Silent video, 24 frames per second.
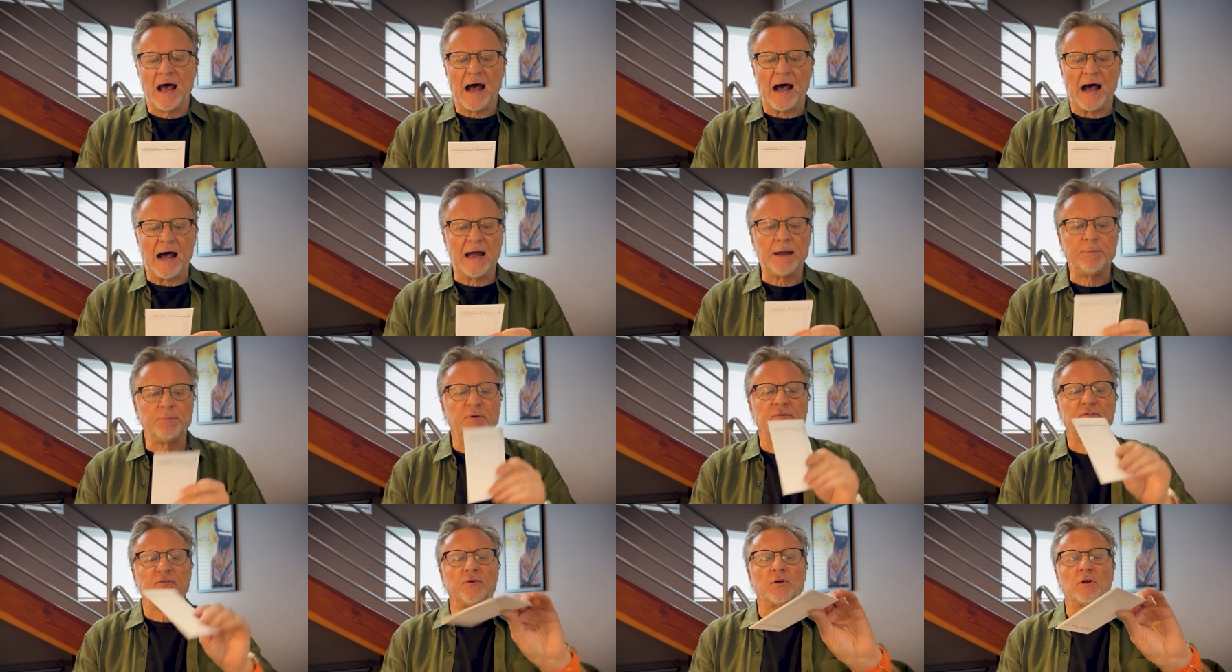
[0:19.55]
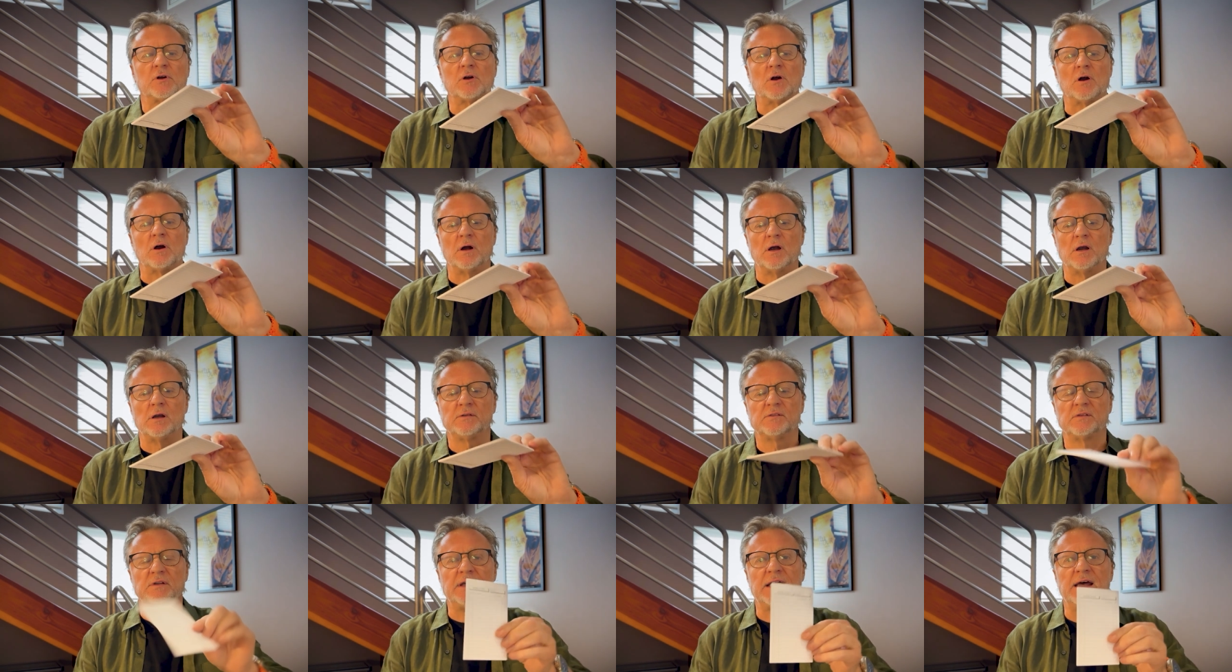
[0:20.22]
I prefer
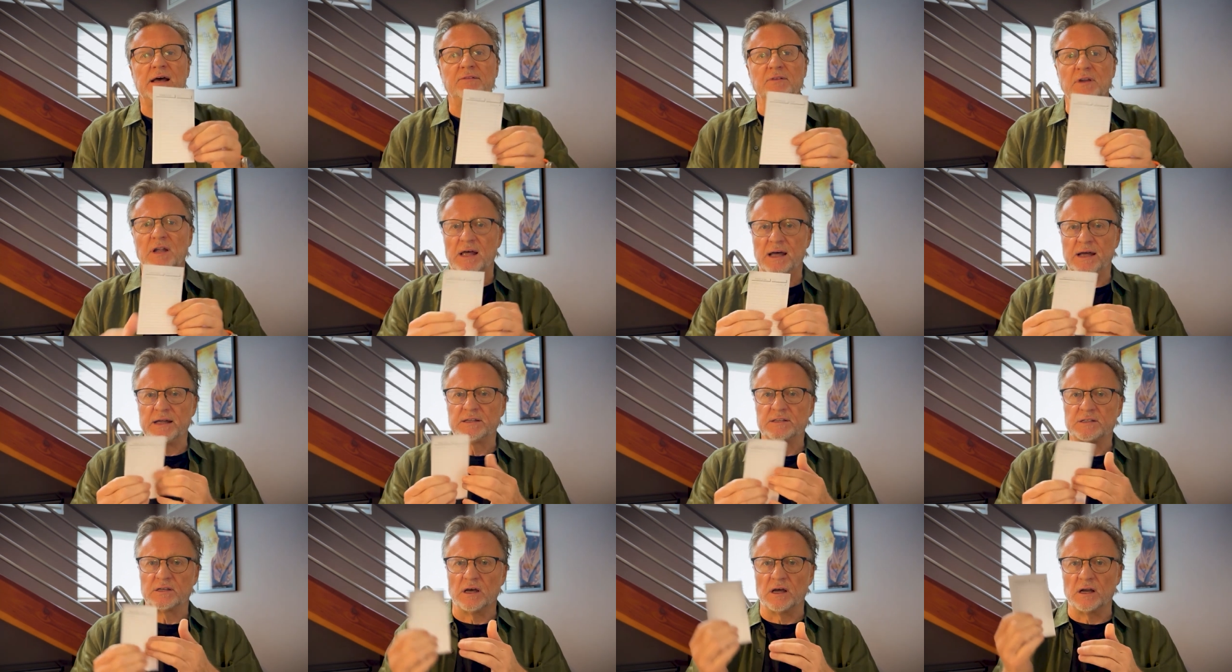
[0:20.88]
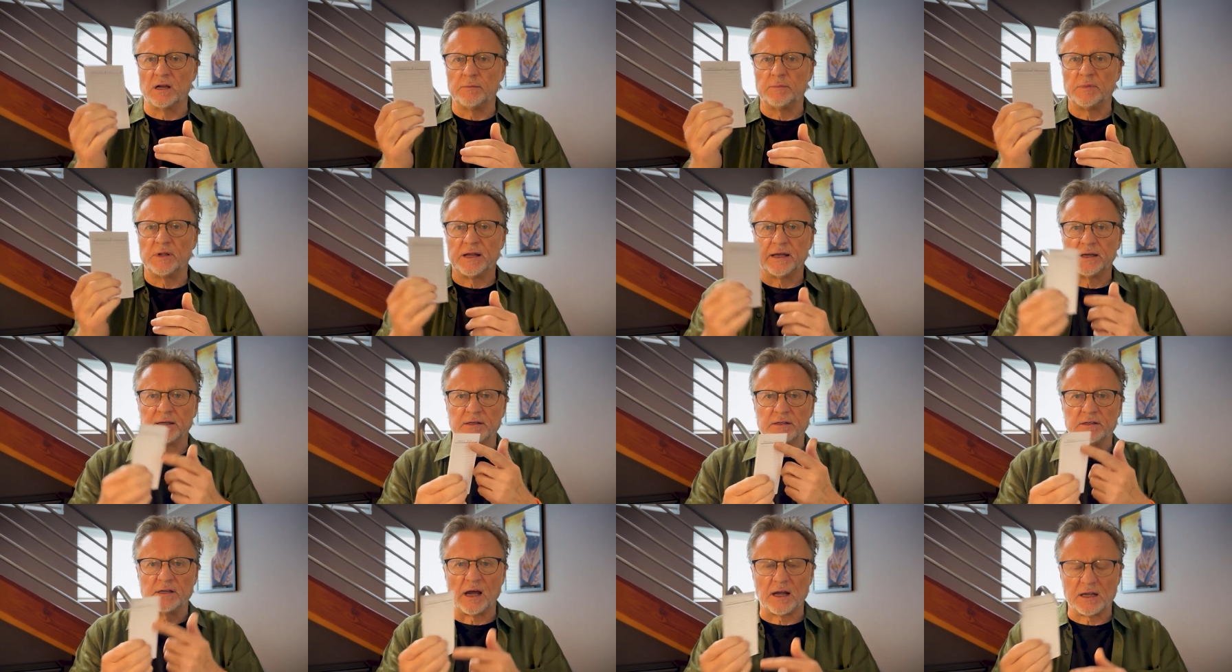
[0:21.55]
cards that have lines on them that I
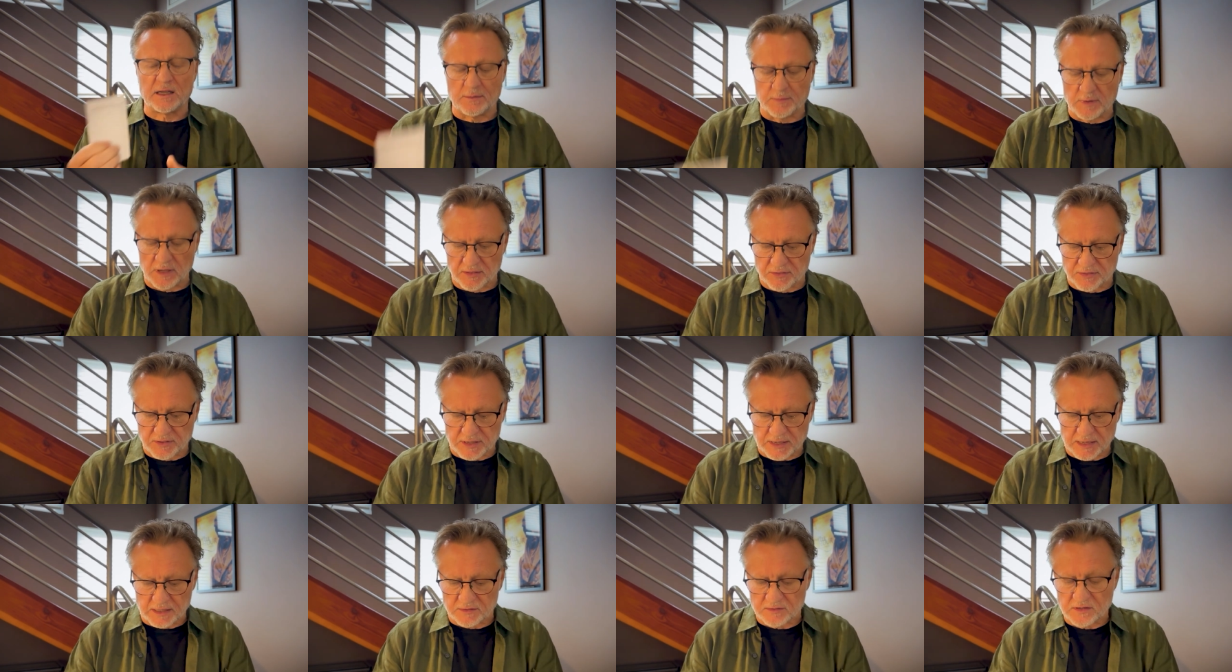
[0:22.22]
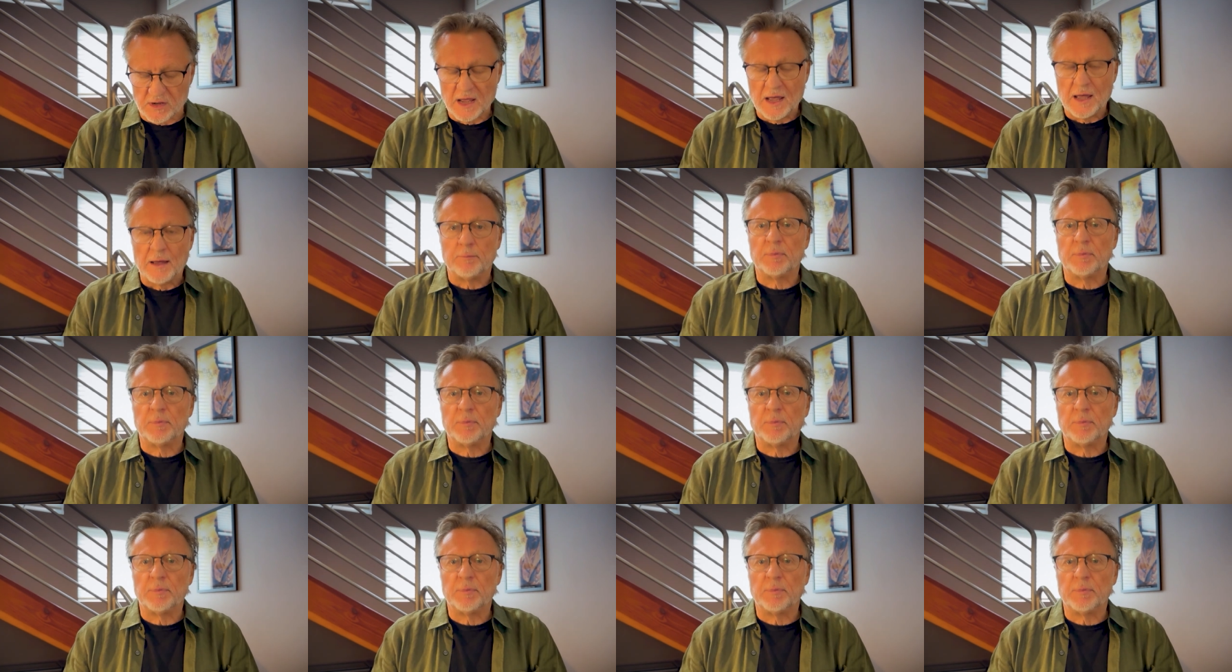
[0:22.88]
can document things,